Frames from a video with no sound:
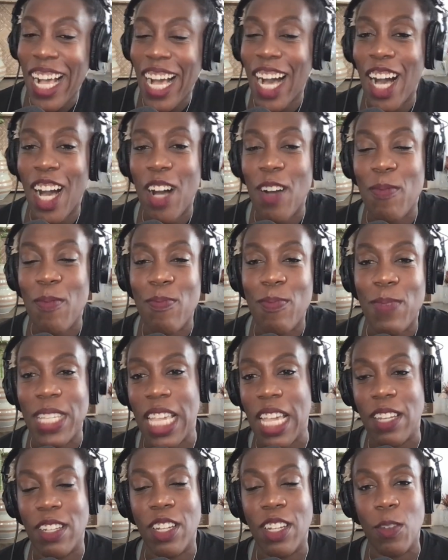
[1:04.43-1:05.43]
But
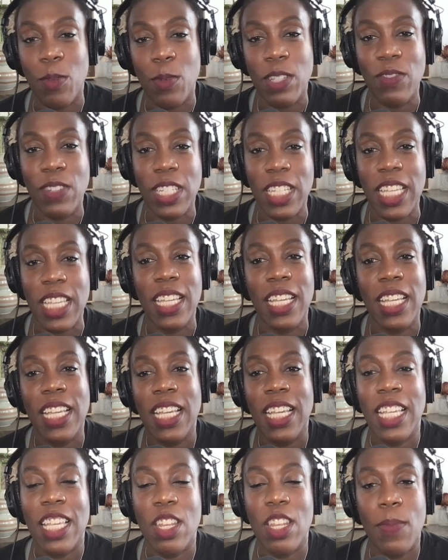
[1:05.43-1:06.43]
yeah, no, we really,
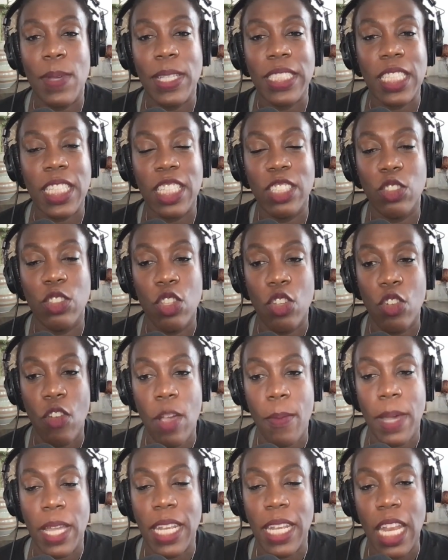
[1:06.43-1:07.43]
basically sue your
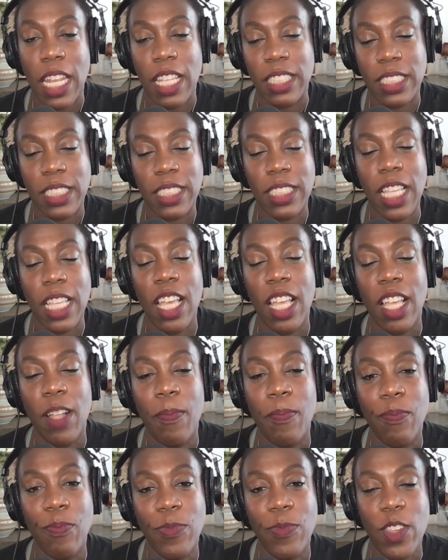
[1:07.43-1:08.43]
grandma, not us.
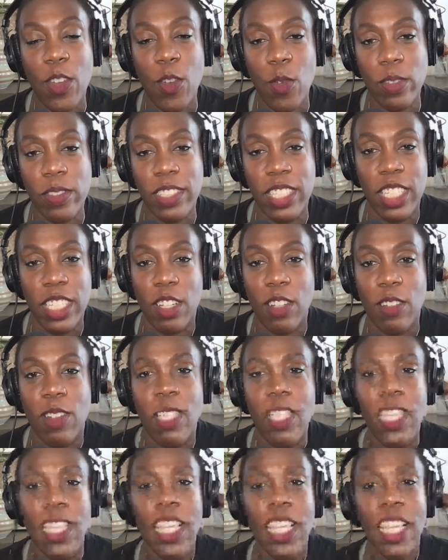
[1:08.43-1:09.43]
So,
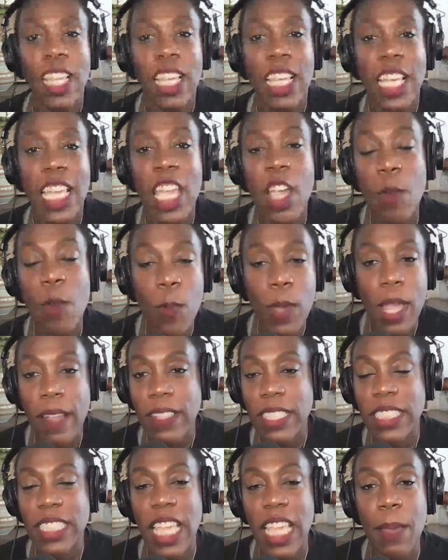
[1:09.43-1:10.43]
hear what we
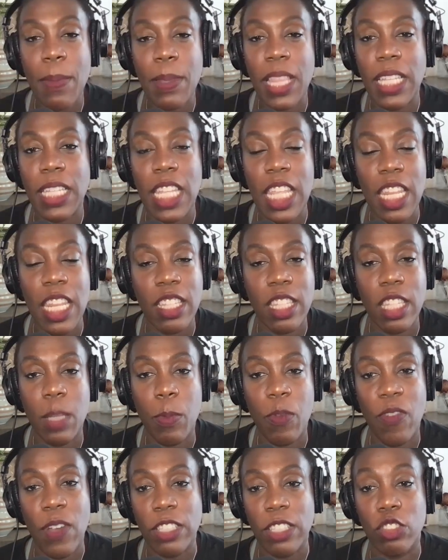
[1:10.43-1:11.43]
have to say, but then lead into the
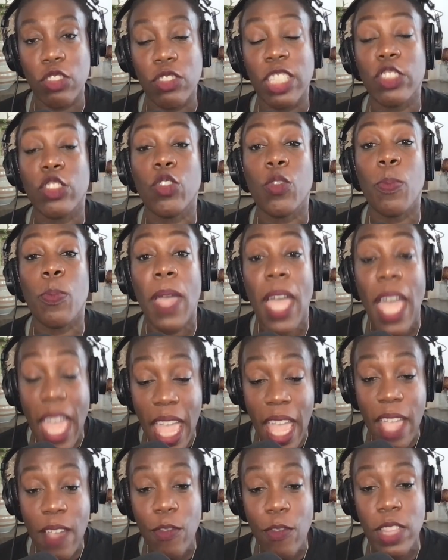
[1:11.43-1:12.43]
professionals that you
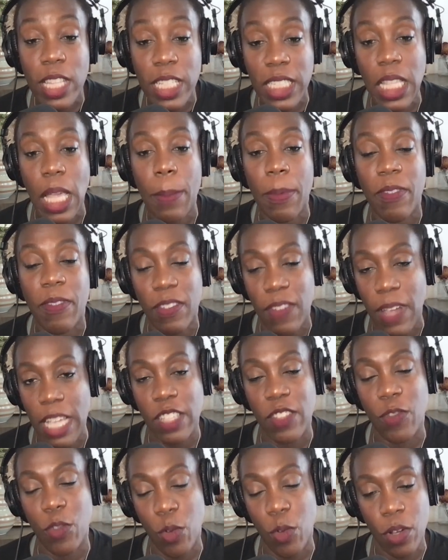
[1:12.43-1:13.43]
pay for this type of
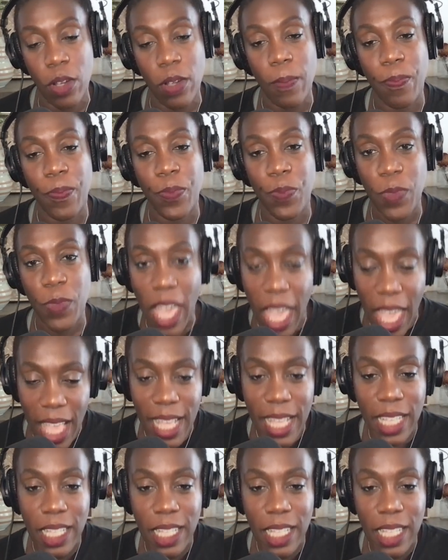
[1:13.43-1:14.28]
advice for. Okay?